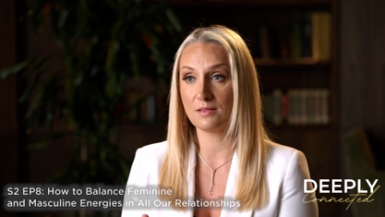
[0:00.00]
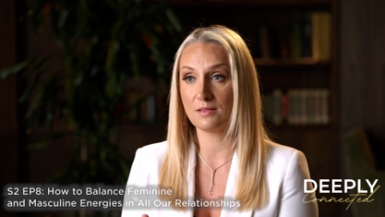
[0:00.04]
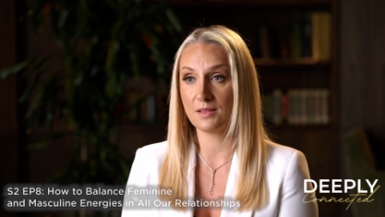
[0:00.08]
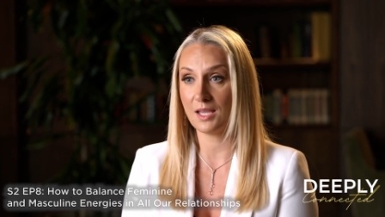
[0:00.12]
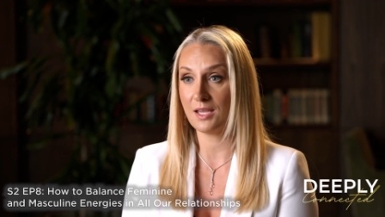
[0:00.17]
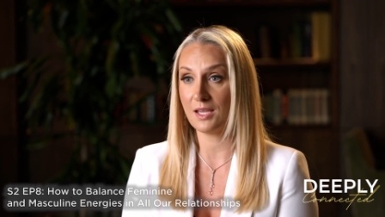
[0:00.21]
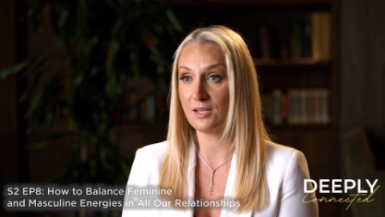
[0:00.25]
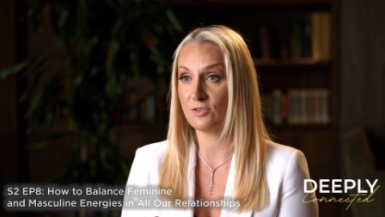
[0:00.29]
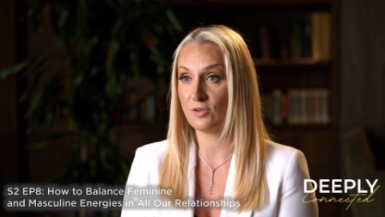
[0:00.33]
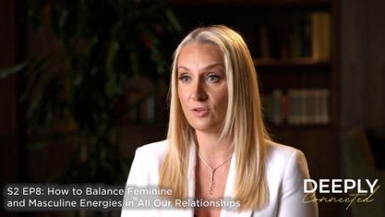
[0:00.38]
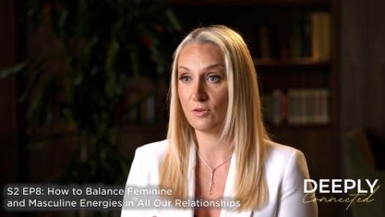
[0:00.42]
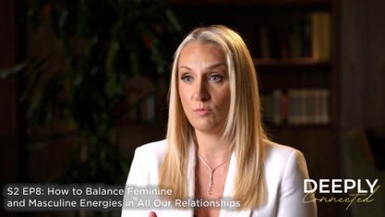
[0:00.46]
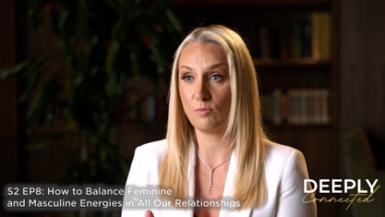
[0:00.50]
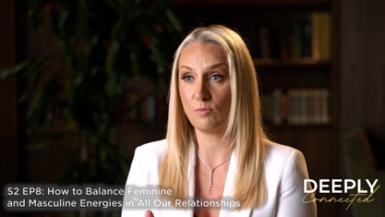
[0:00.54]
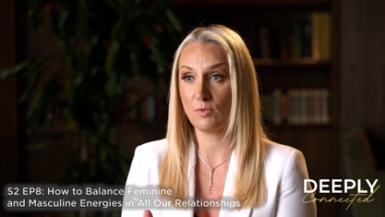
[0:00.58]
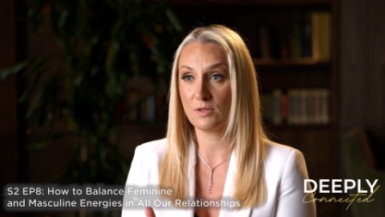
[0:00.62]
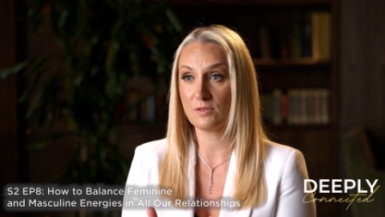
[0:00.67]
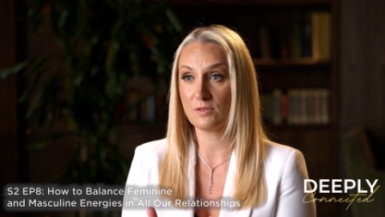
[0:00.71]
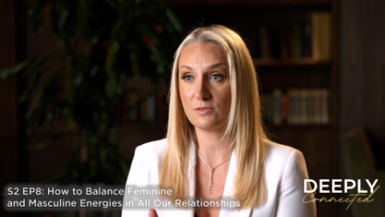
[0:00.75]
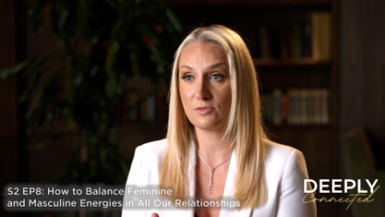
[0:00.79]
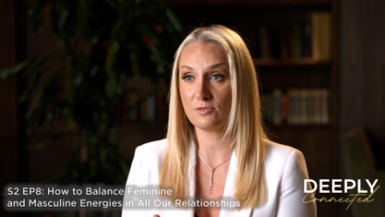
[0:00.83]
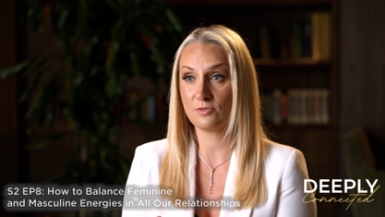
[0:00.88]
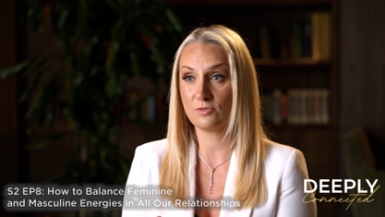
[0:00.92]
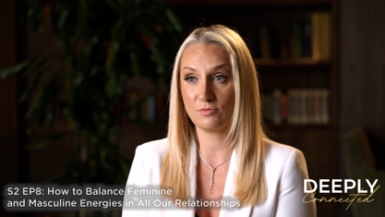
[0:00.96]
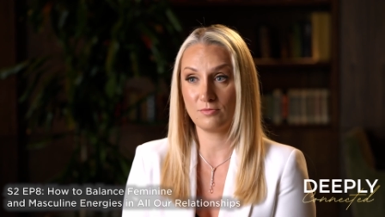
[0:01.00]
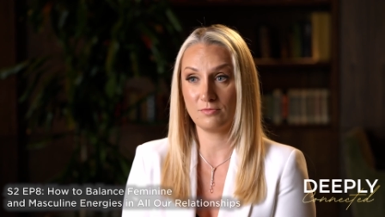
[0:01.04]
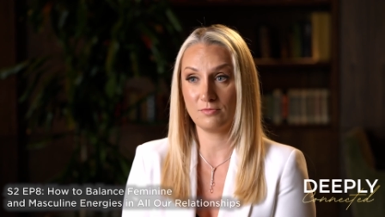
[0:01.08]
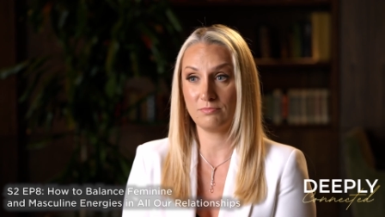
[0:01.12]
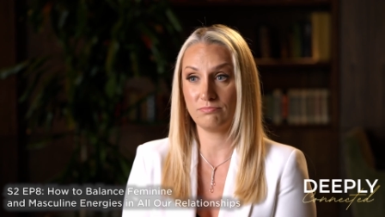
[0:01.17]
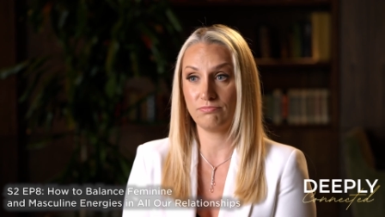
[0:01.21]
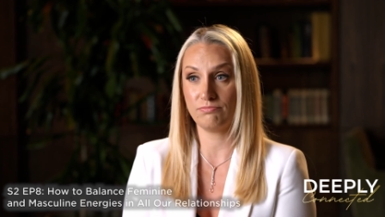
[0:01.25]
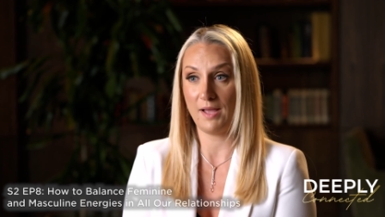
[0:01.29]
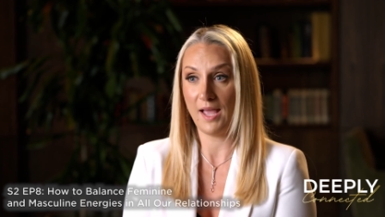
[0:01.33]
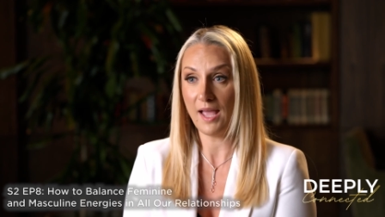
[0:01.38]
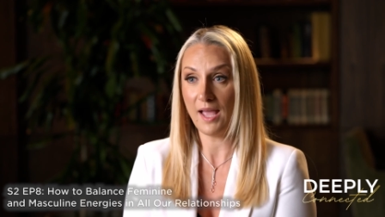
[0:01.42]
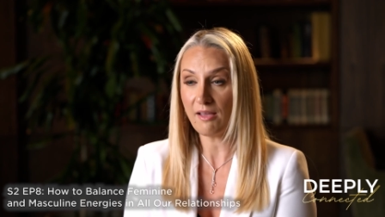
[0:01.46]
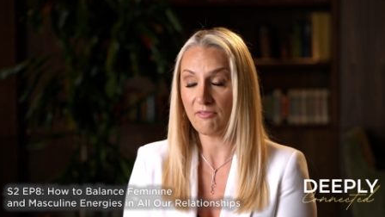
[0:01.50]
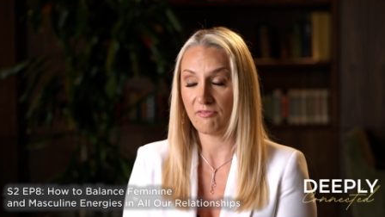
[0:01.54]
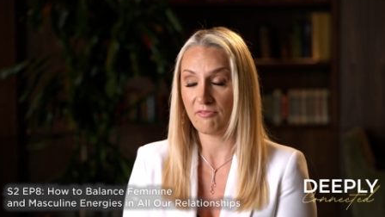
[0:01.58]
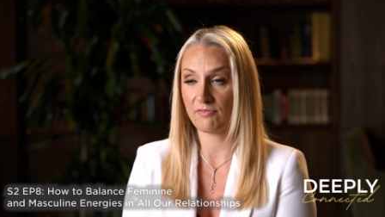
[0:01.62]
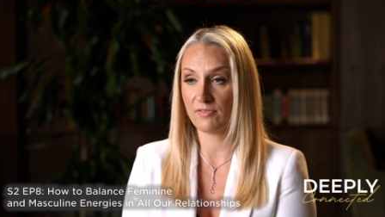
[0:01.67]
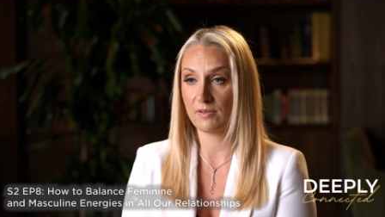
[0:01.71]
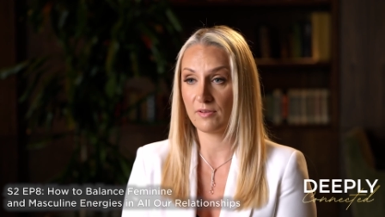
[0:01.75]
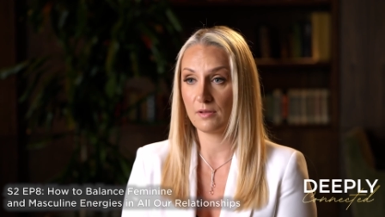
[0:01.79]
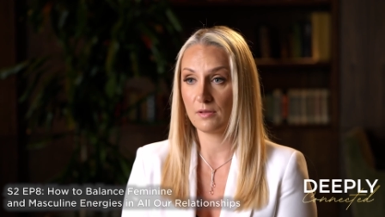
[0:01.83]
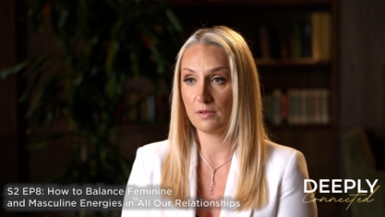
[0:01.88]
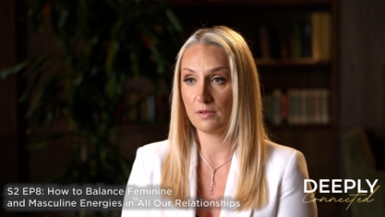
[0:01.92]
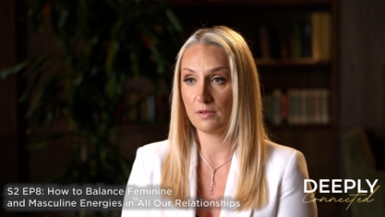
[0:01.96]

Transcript: they don't want to have